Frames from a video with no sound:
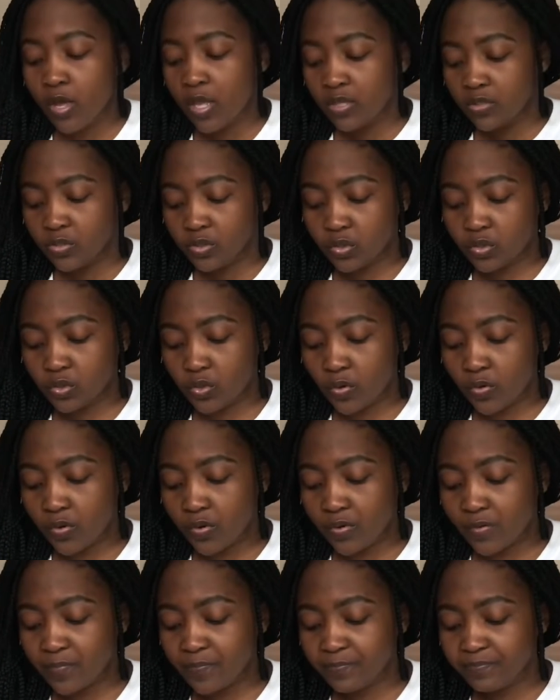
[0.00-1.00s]

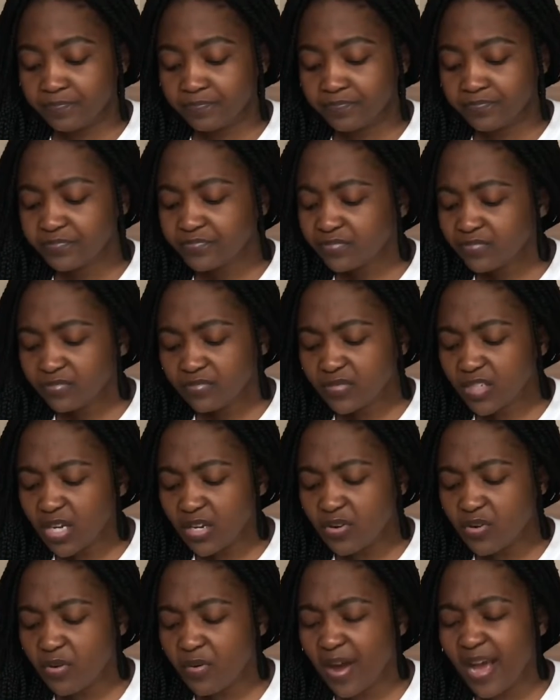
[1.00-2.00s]
So
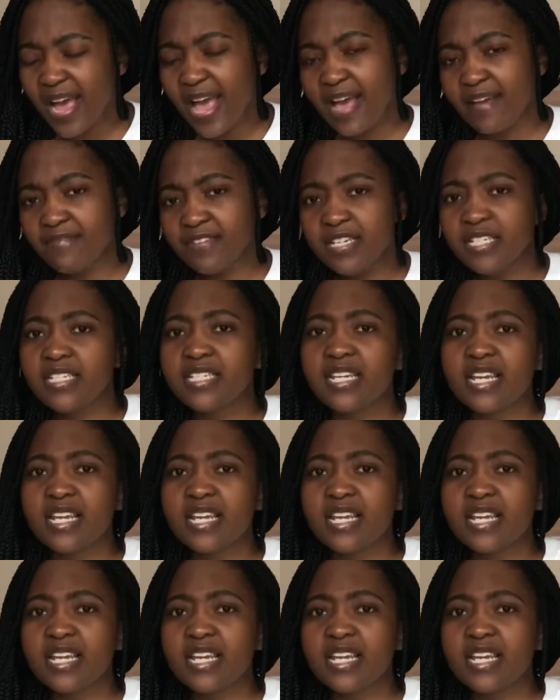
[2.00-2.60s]
no, I haven't,